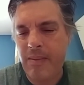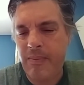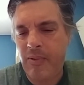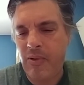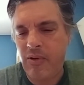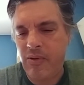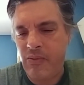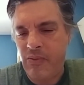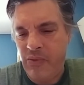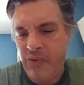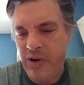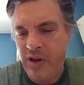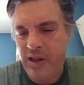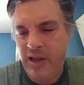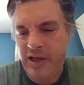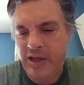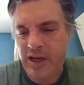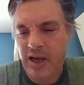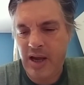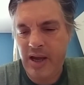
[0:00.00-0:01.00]
on
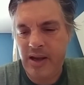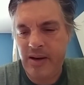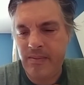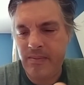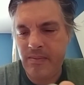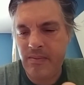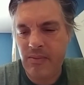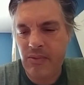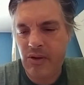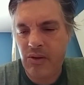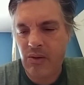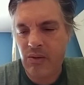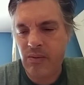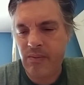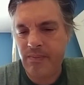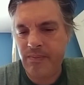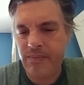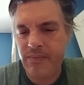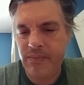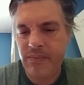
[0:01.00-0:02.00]
really tight. So
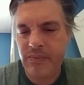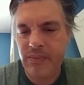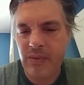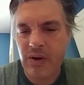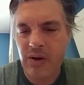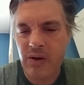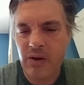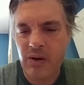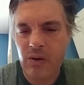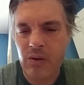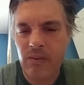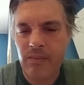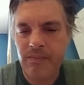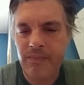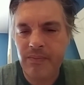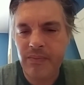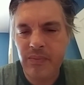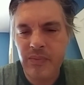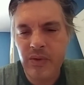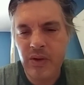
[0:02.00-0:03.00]
there you go.
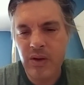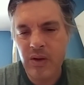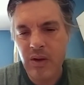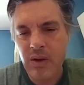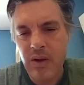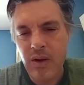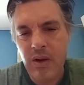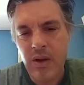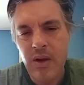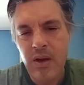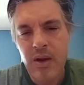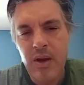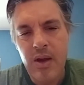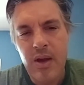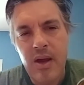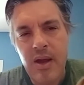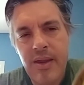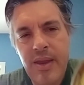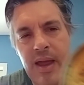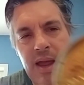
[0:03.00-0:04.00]
And